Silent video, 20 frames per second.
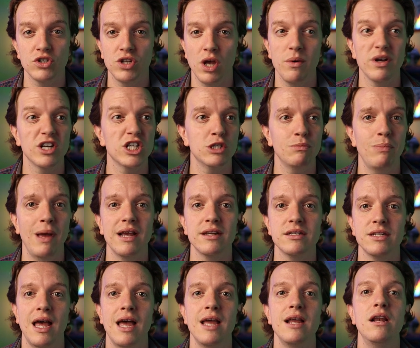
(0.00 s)
so
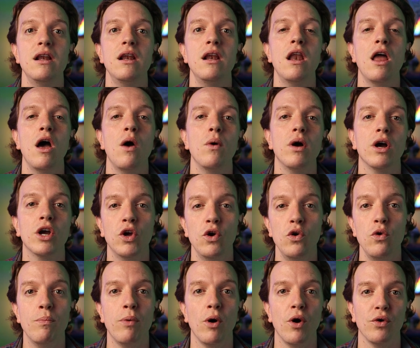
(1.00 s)
expect a lower
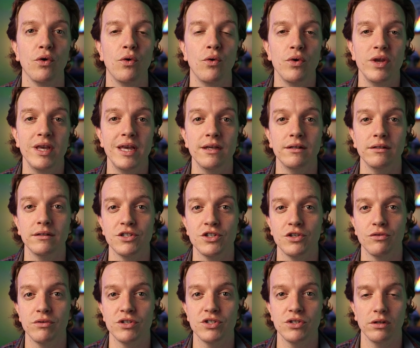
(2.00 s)
coupon or yield
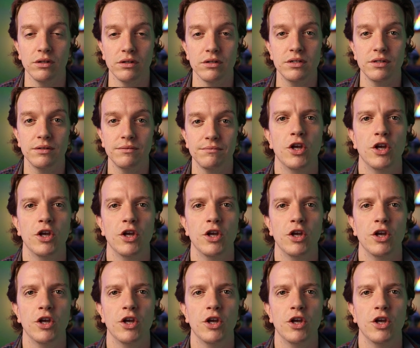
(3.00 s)
as a result.